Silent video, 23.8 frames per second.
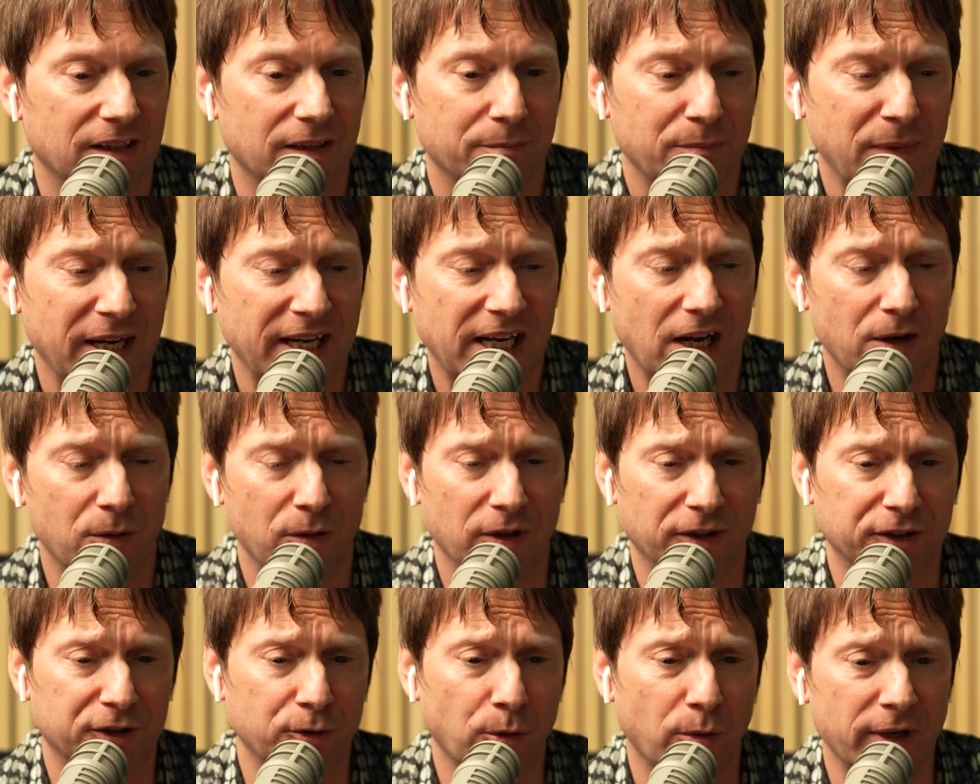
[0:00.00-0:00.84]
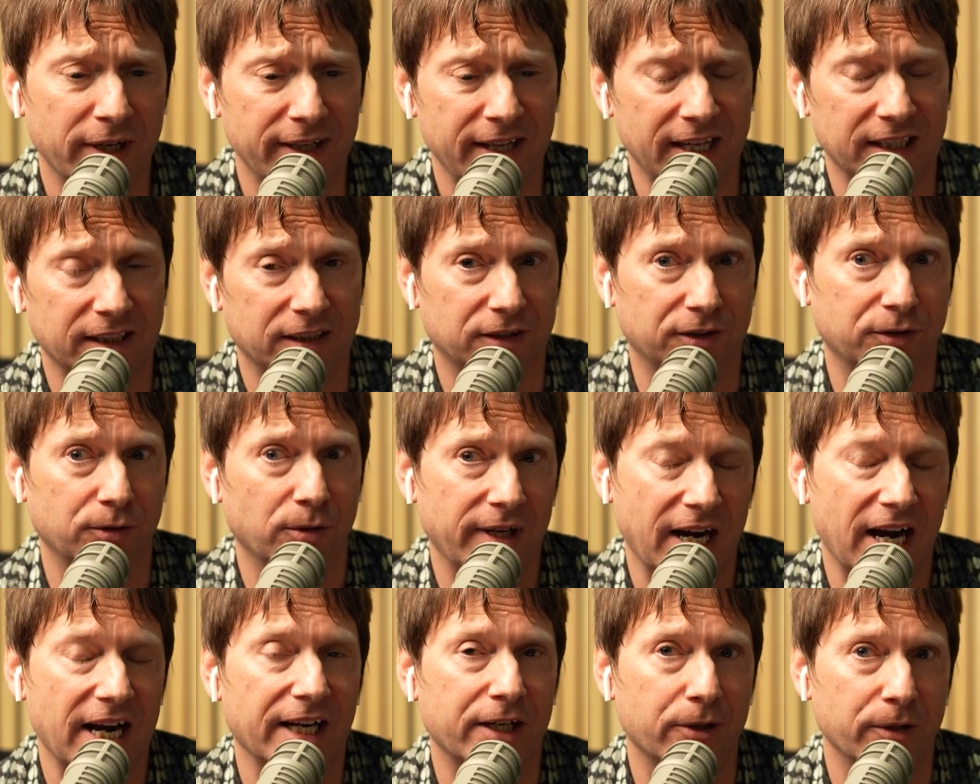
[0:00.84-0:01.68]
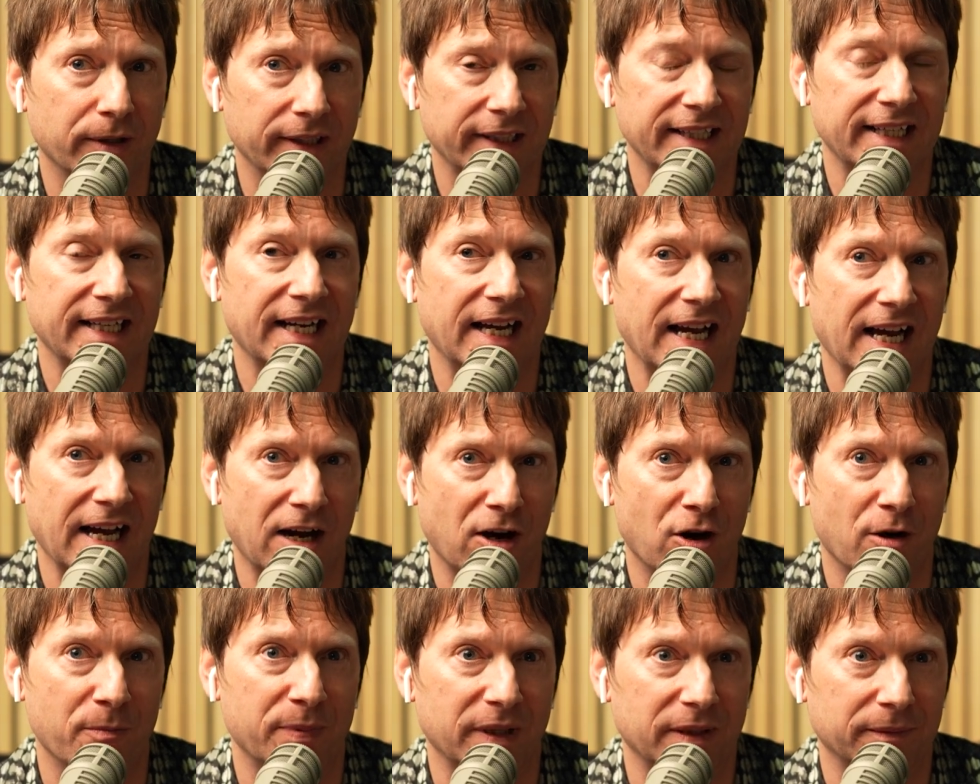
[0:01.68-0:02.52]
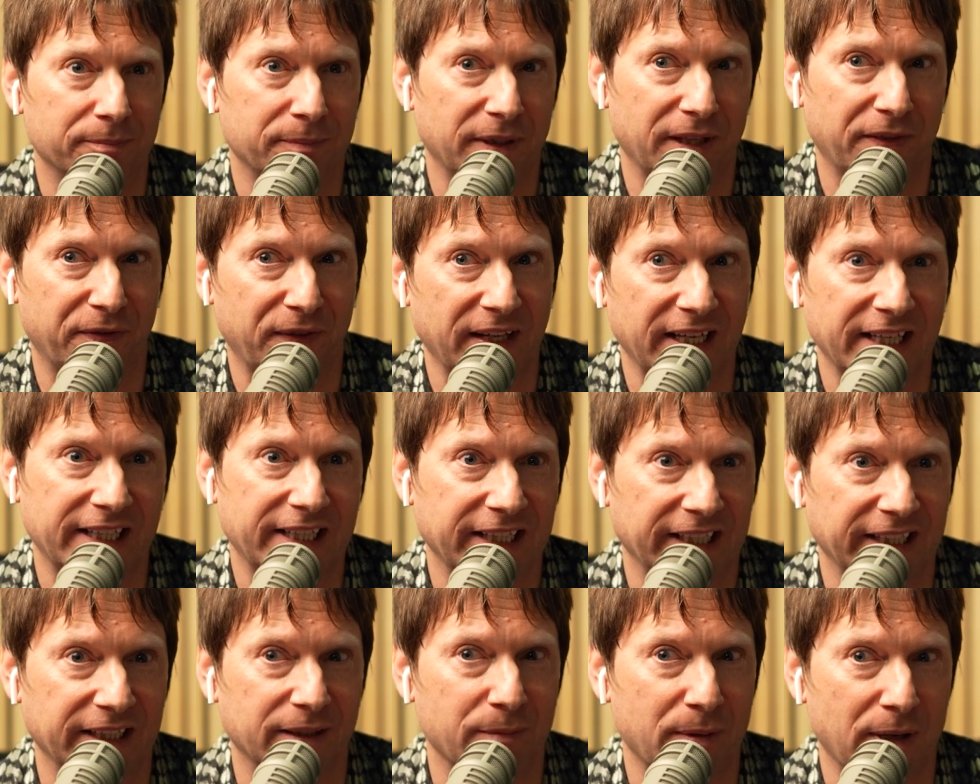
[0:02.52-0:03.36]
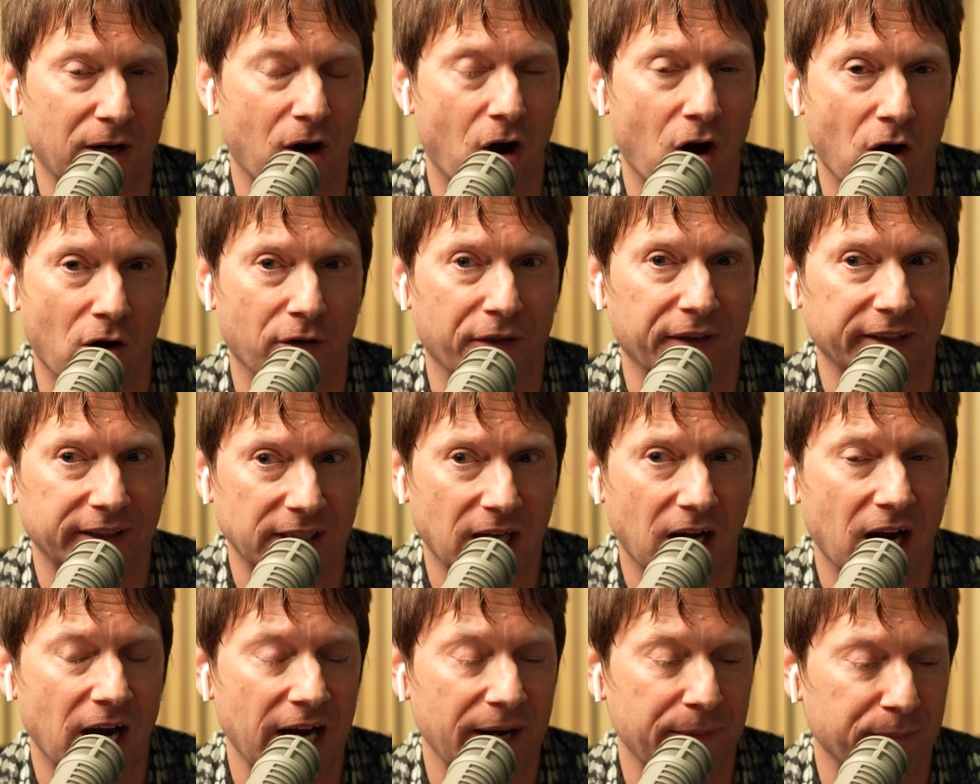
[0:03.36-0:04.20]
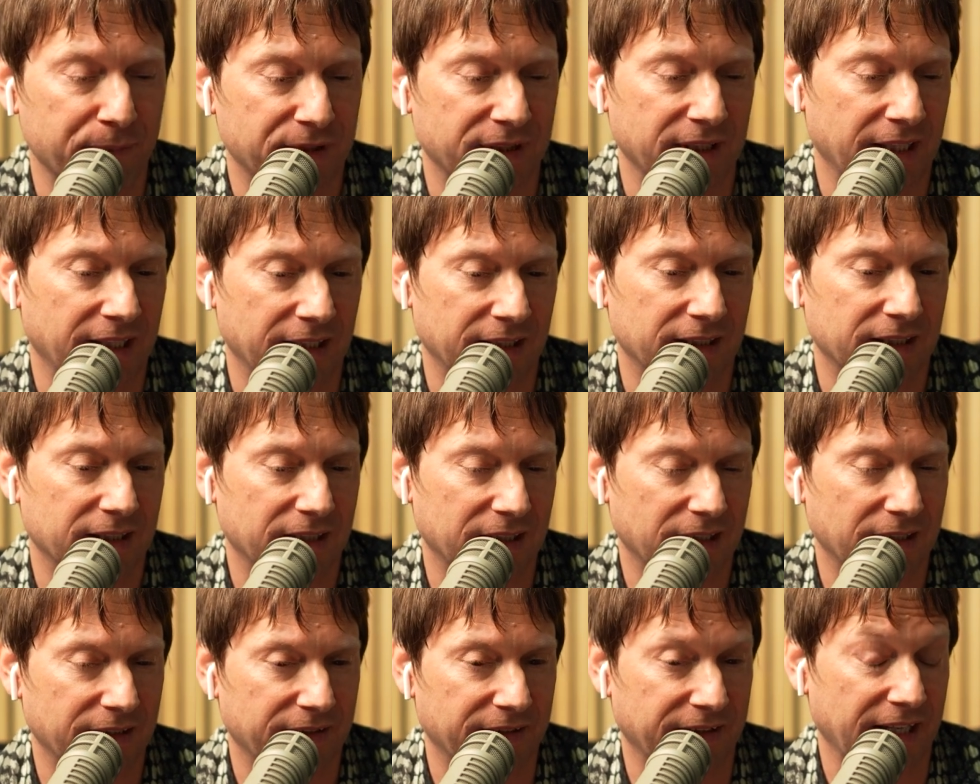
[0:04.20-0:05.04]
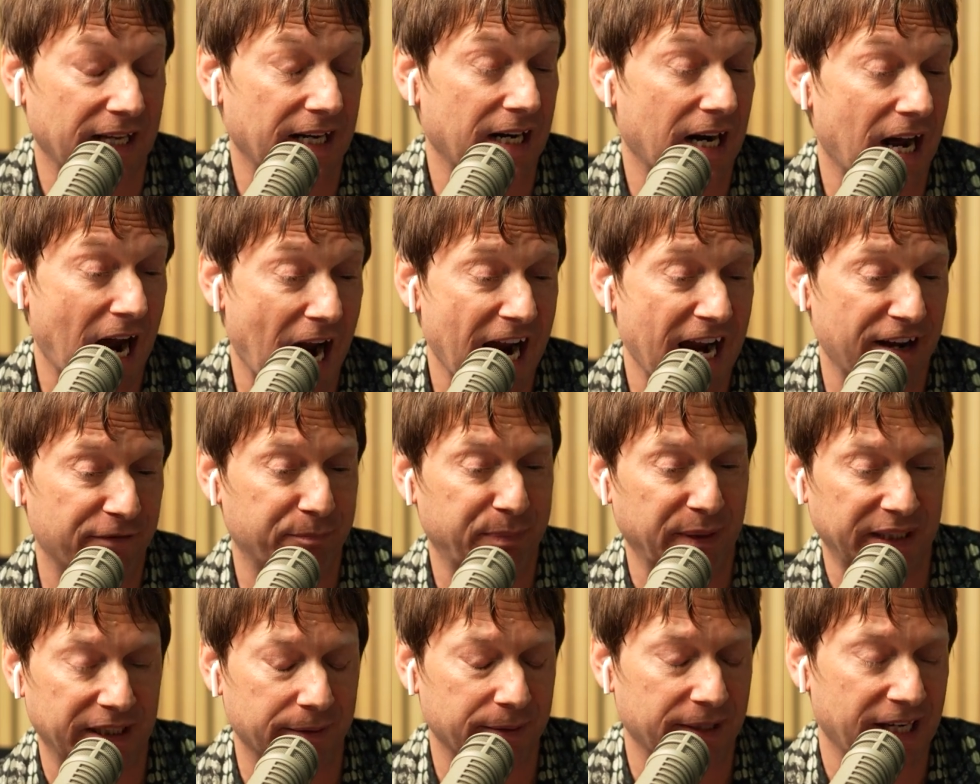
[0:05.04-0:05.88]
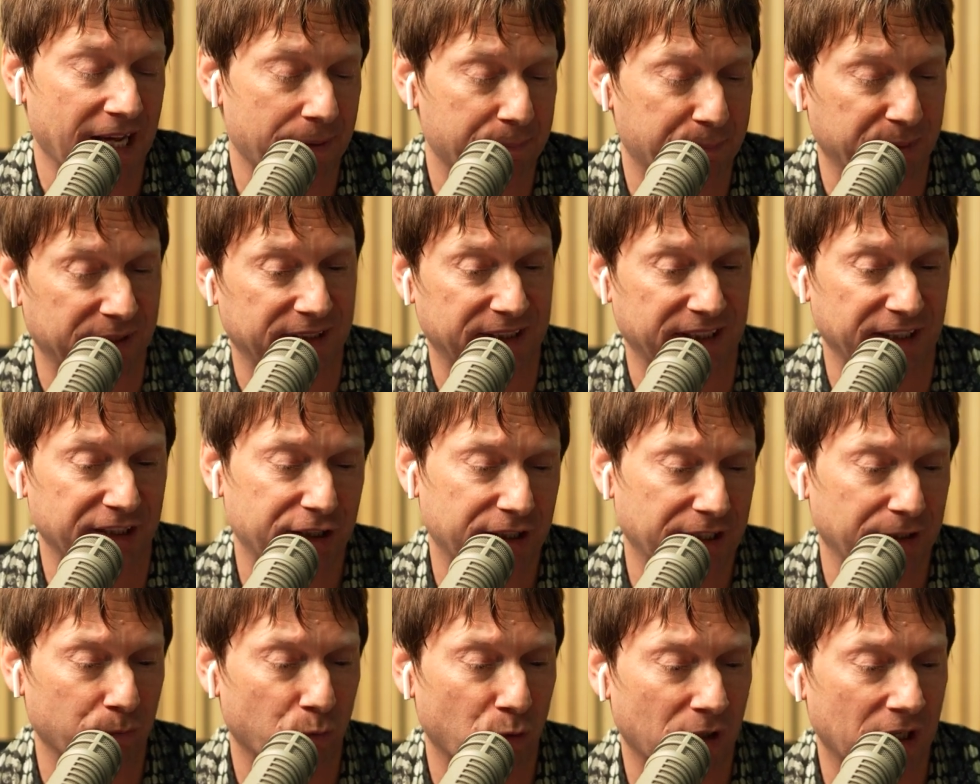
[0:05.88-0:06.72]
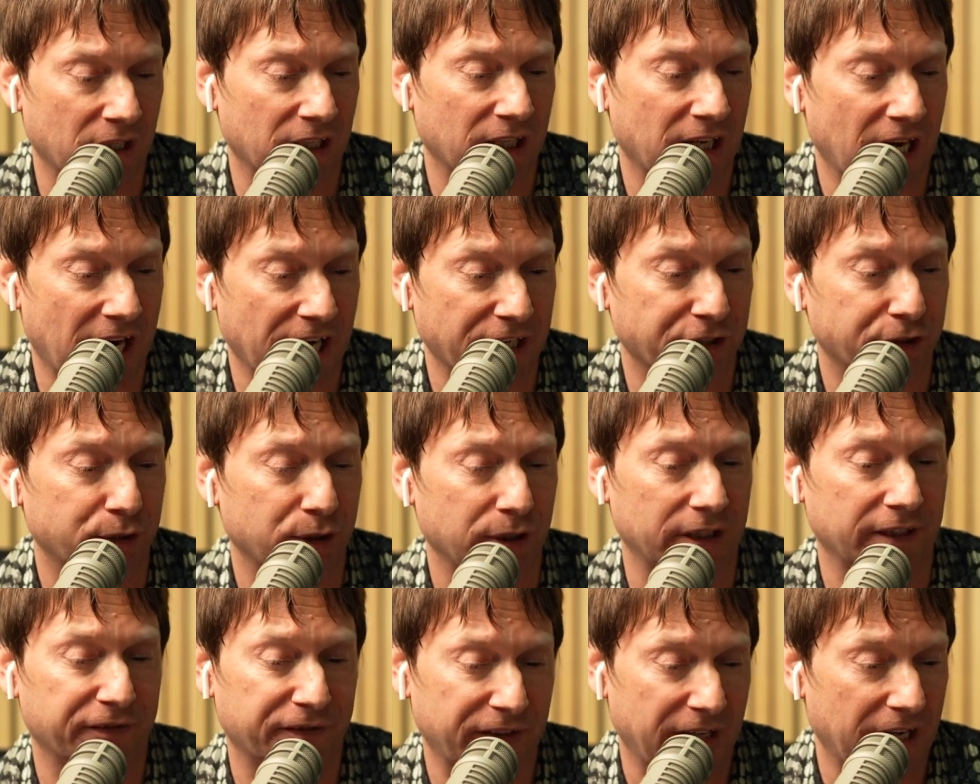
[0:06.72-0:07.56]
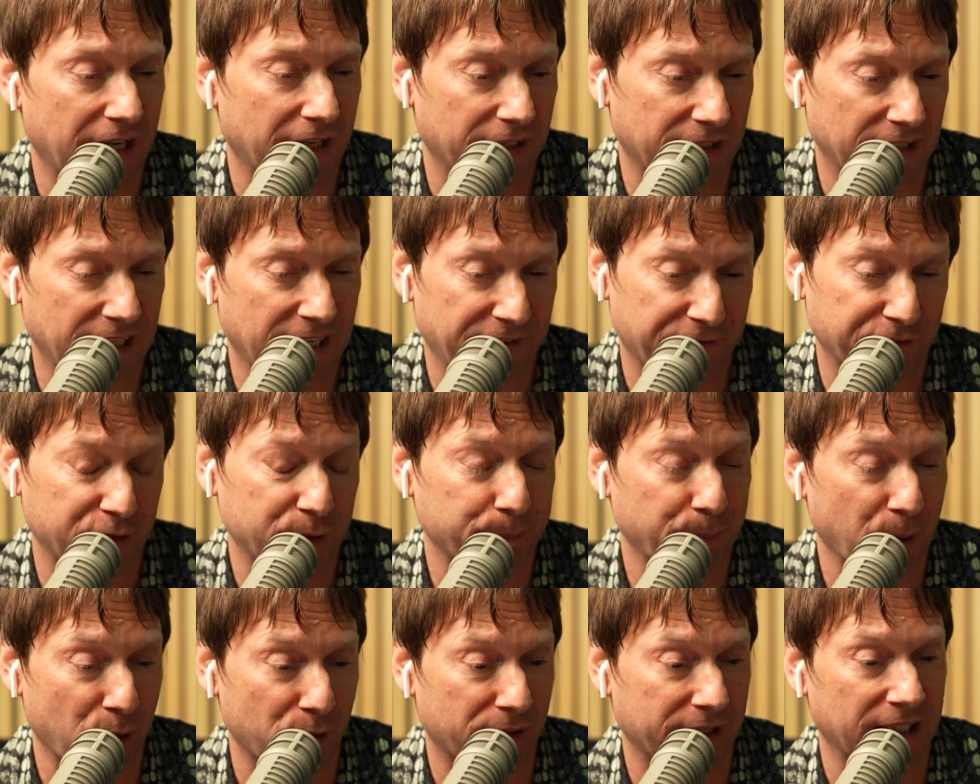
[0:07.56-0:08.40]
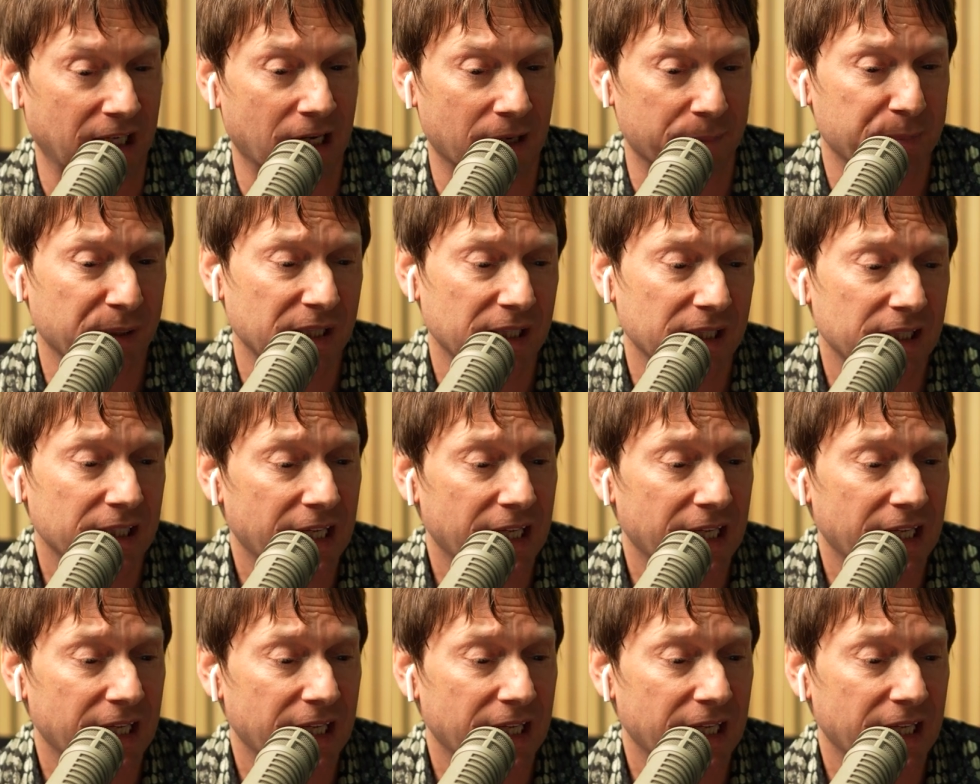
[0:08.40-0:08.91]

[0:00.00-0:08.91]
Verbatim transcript: Mike, during that story, I couldn't help but thinking about all the times that that I have been in that position where I should have have spoken up.